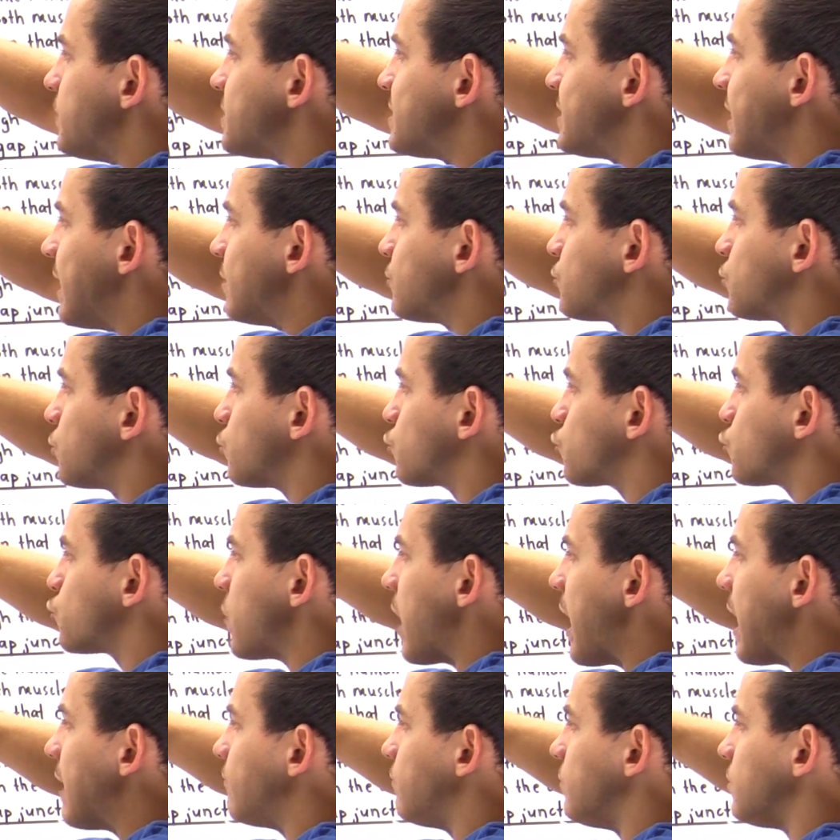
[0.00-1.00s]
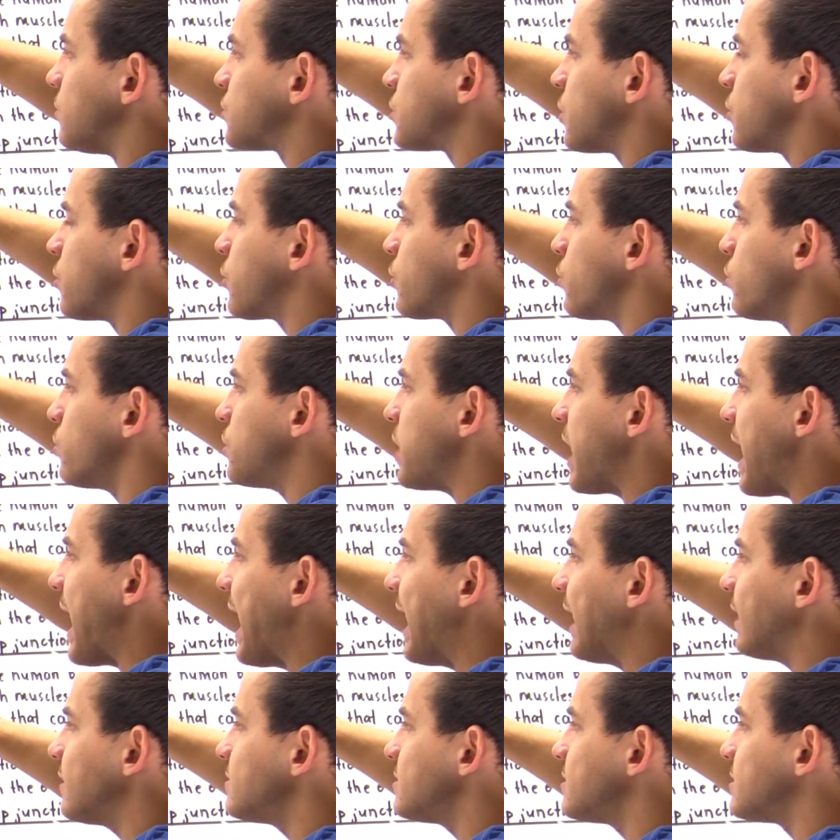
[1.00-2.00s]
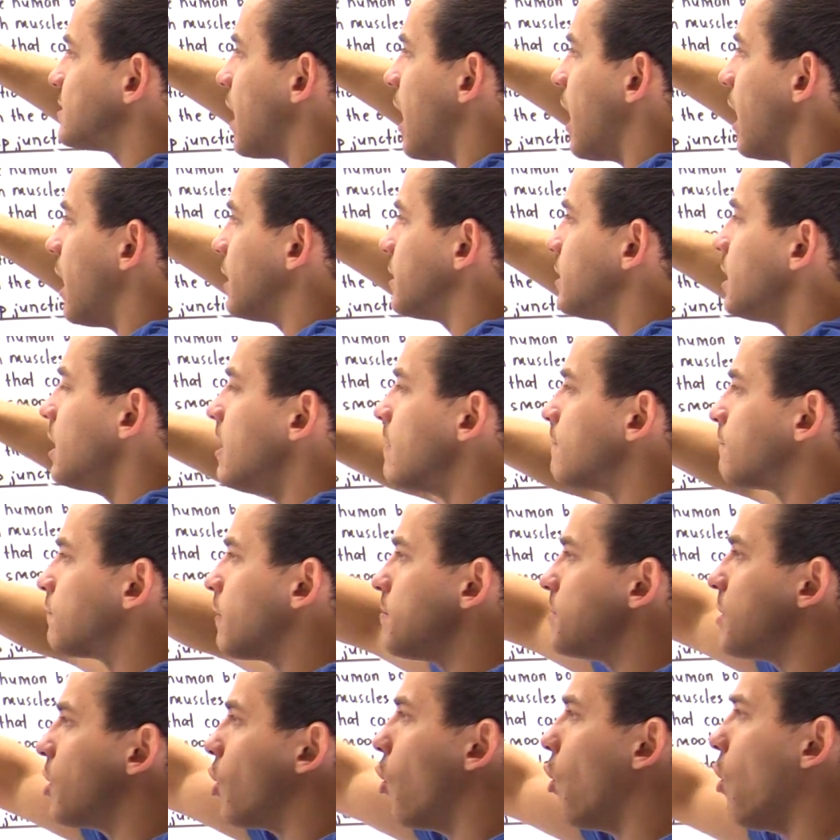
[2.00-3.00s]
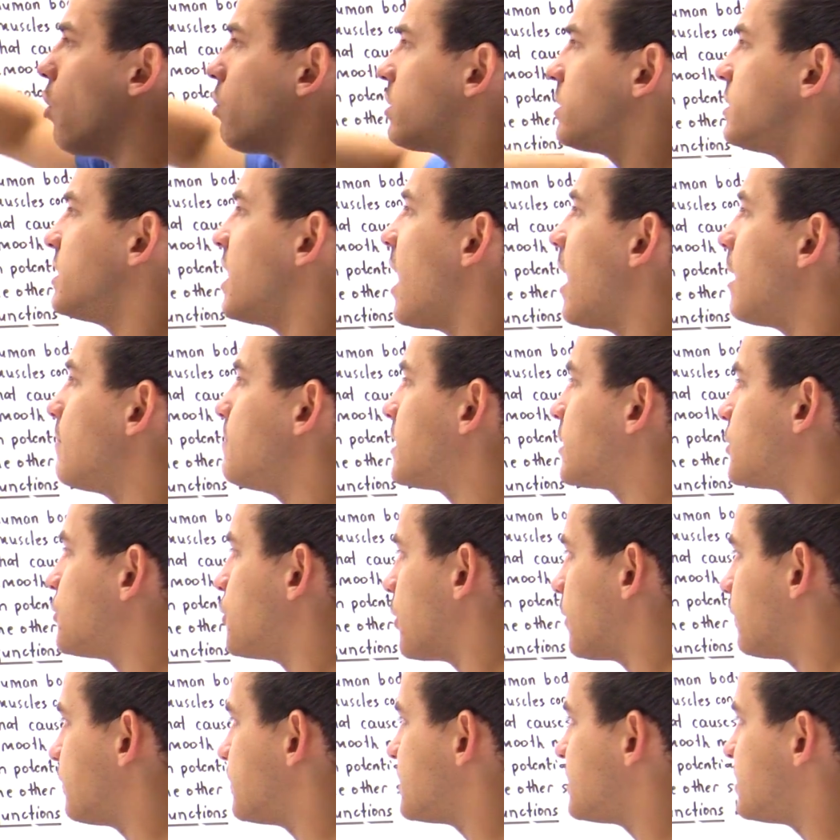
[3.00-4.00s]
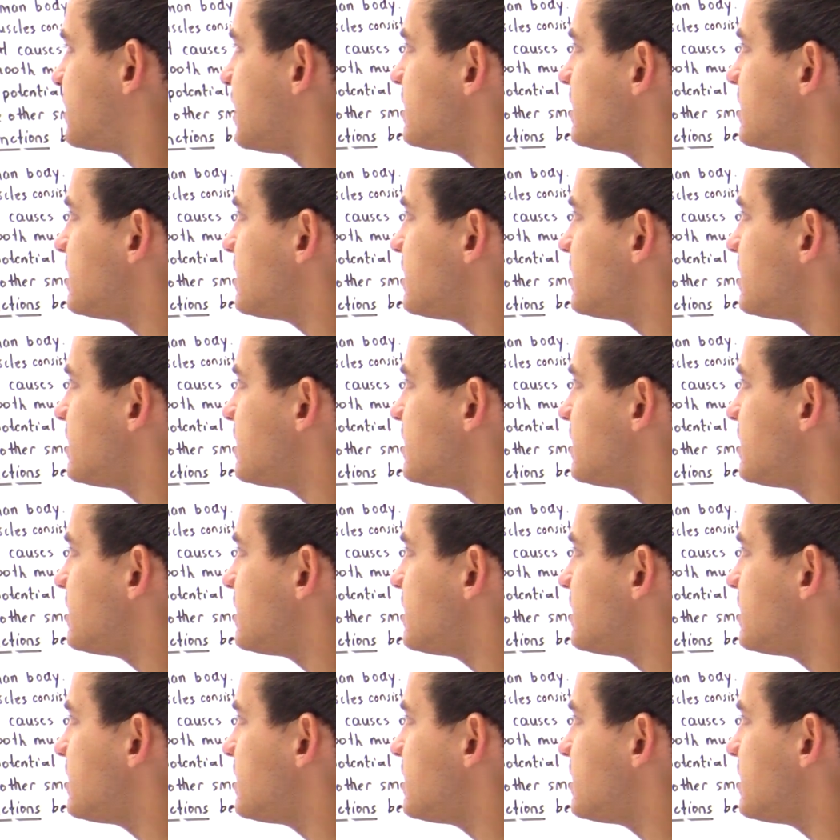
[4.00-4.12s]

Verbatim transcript: potential travels through the axon from the autonomic nervous